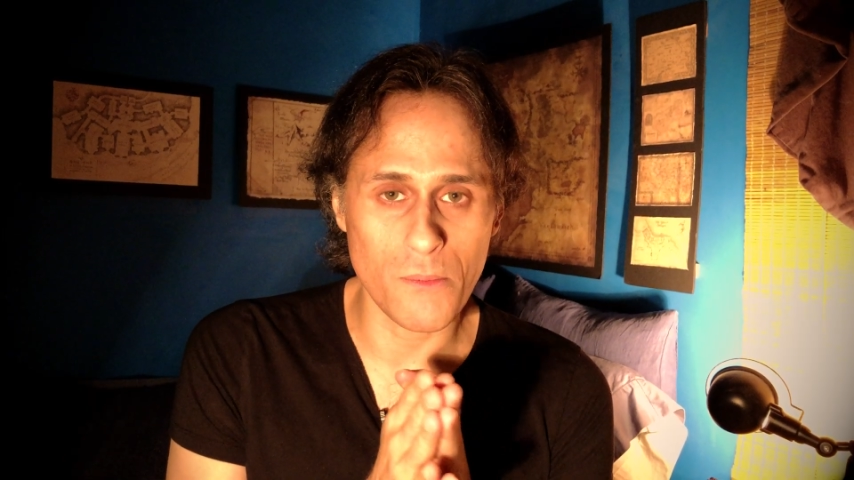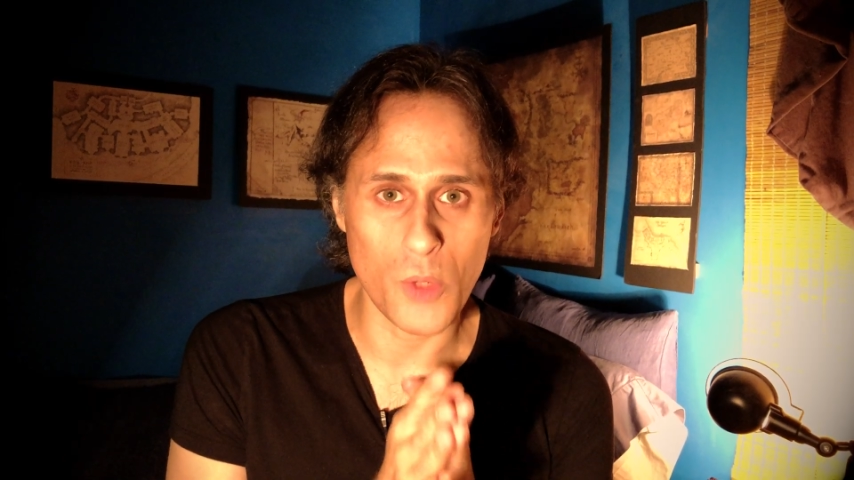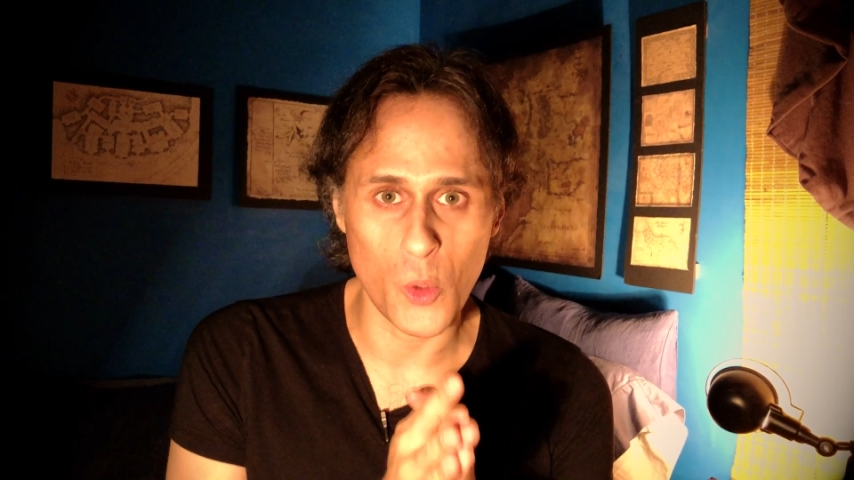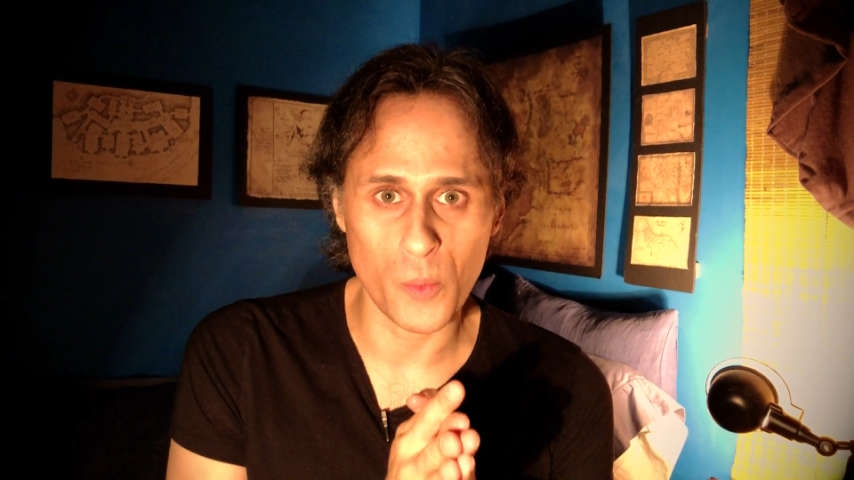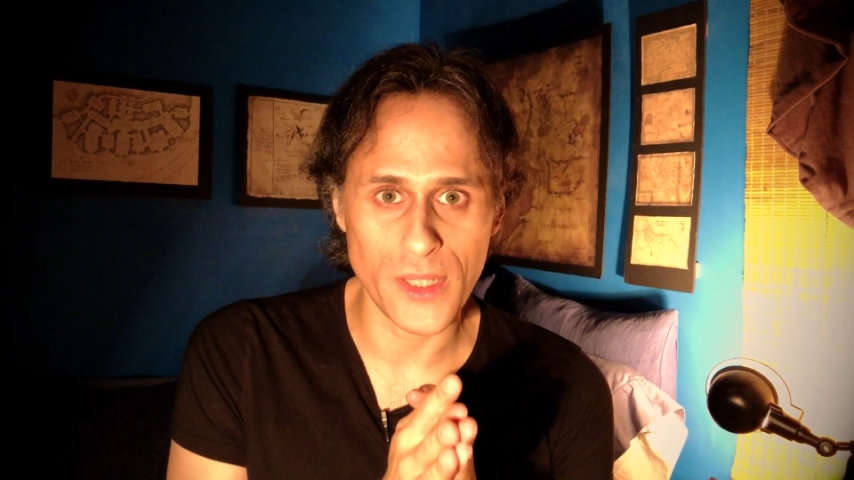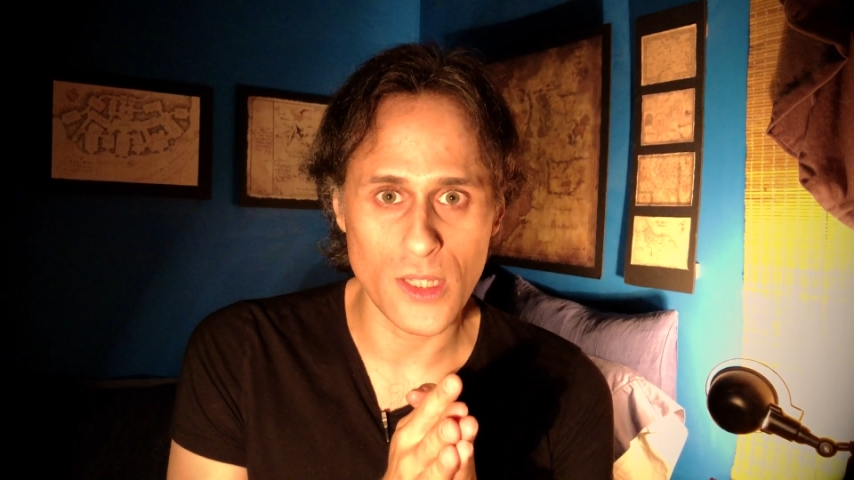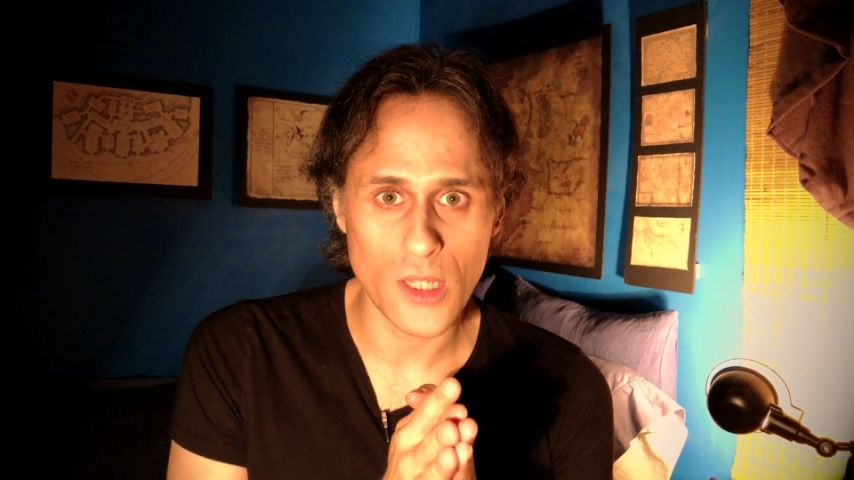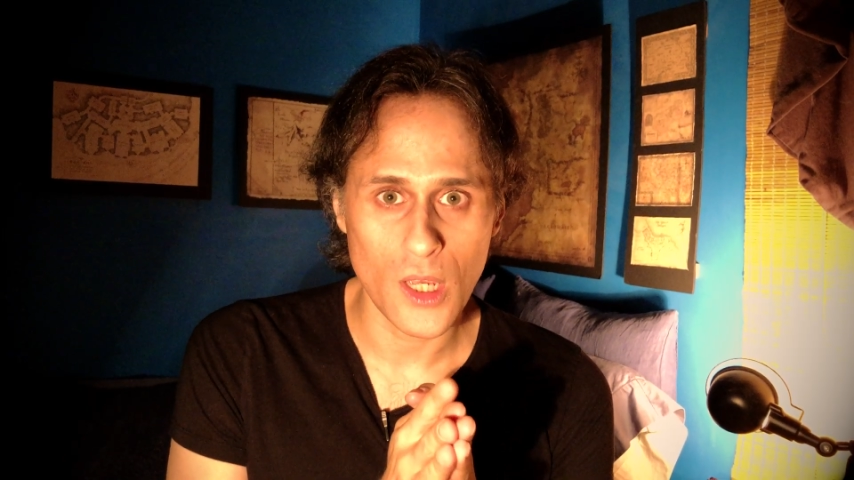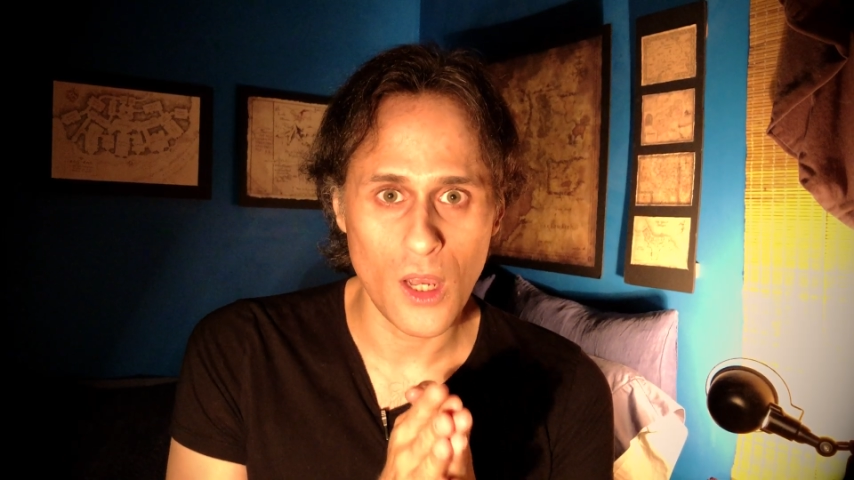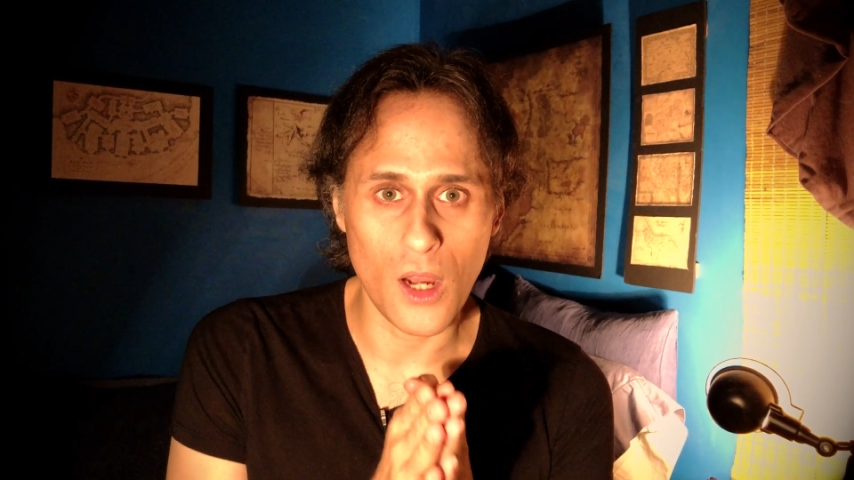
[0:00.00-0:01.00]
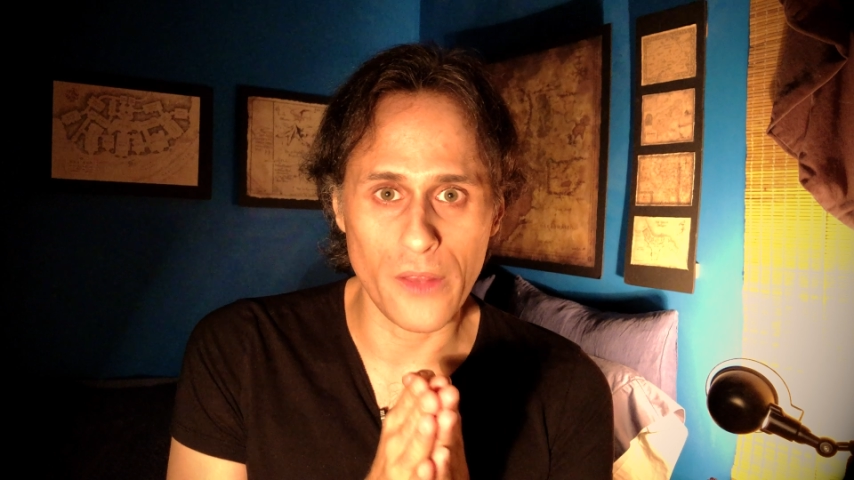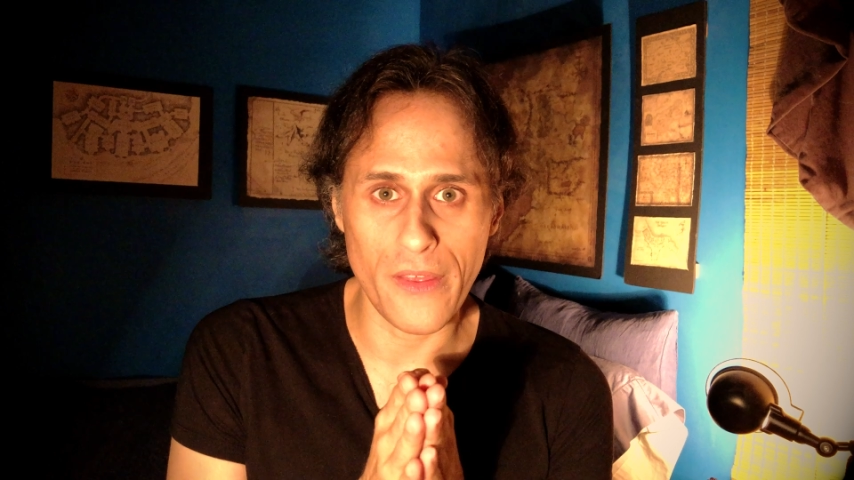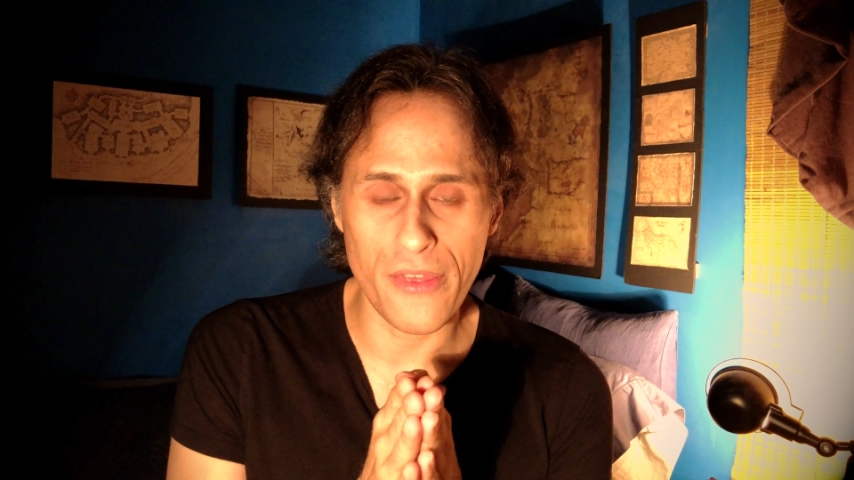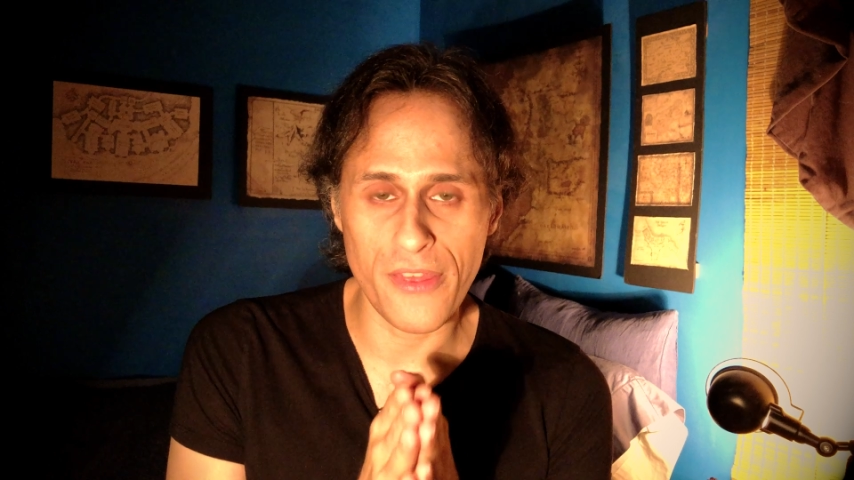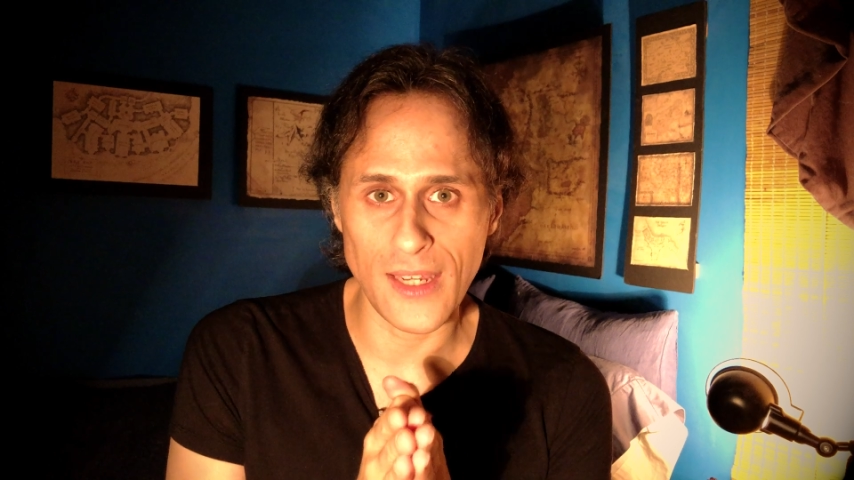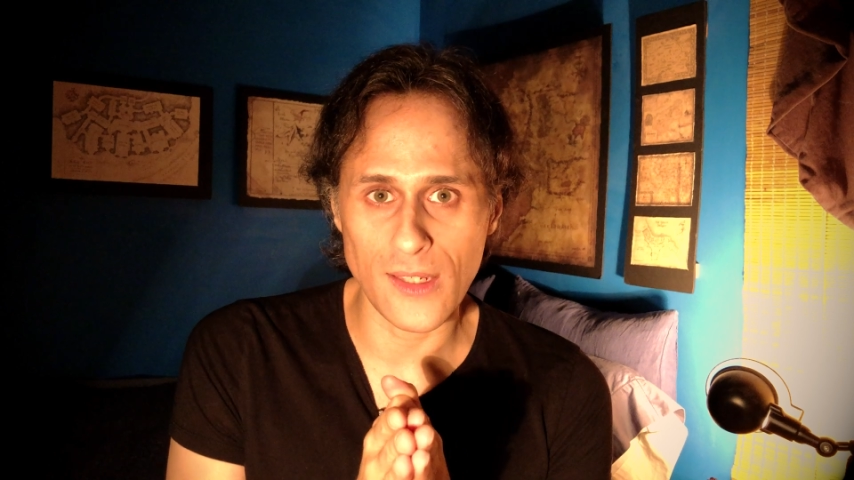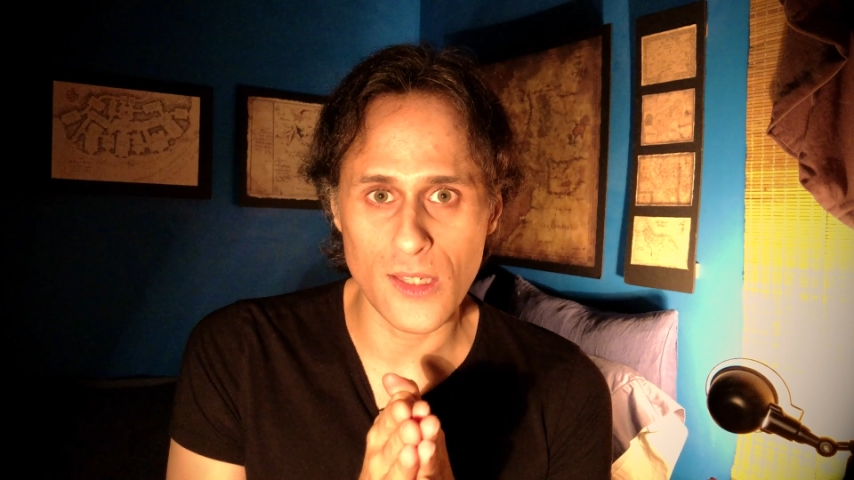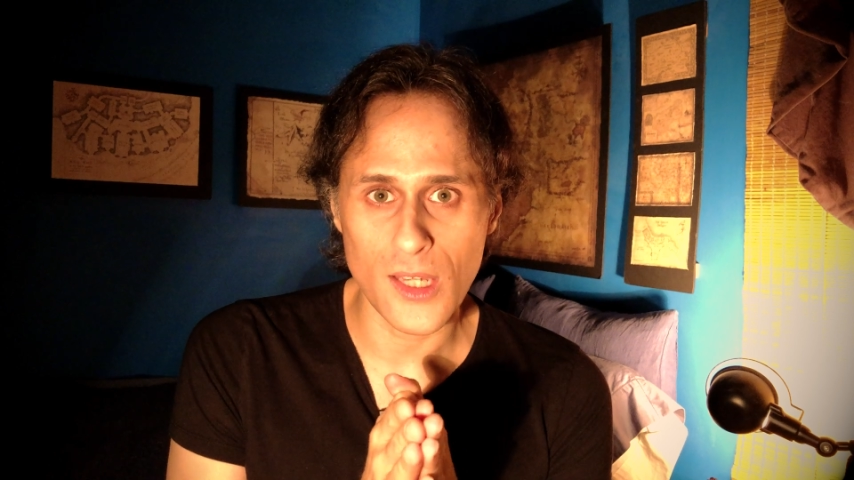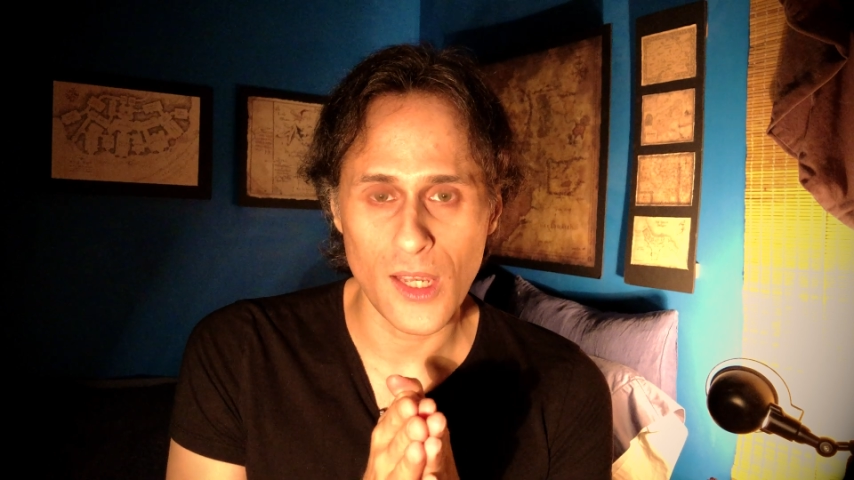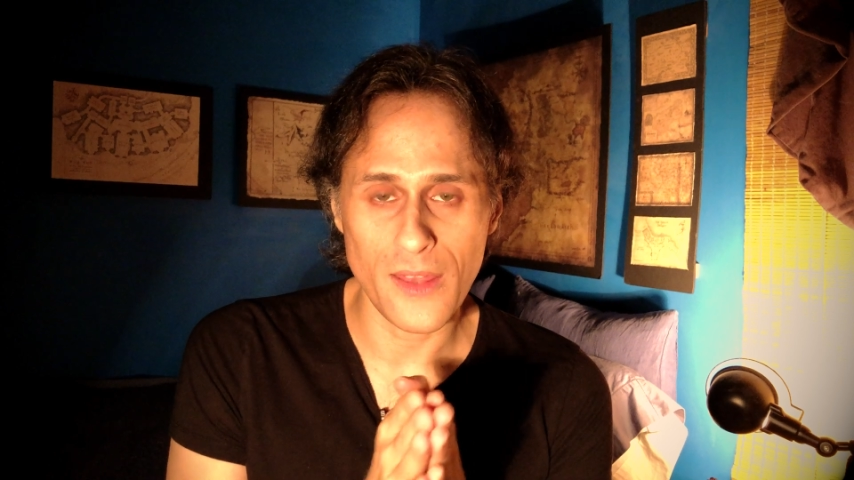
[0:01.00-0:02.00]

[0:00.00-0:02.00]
moment on the things